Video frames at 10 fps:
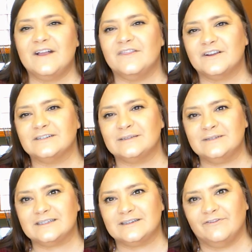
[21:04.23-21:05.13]
There's some
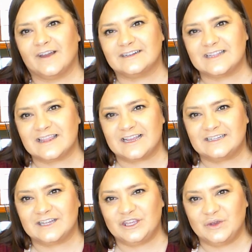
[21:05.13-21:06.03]
disinfectant things
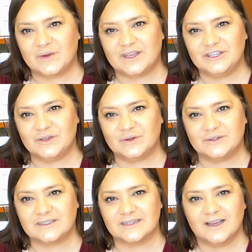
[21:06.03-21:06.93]
that you can
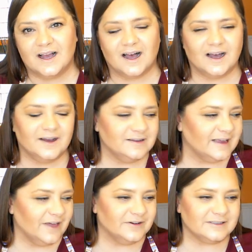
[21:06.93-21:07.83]
use.
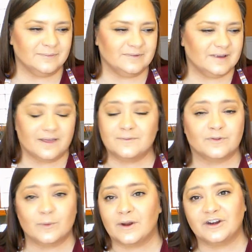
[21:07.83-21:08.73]
Gather
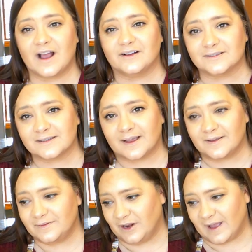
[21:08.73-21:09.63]
from around your house.
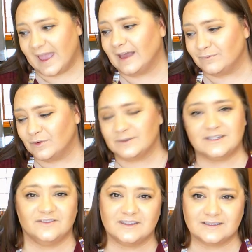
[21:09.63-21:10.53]
I had most
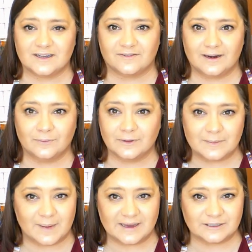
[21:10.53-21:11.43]
of this stuff. I didn't really
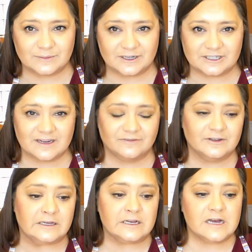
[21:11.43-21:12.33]
buy too much stuff,
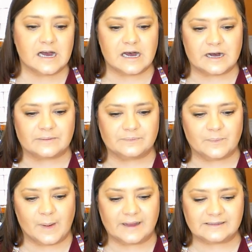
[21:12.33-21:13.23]

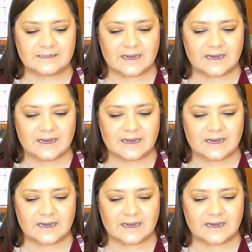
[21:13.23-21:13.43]
but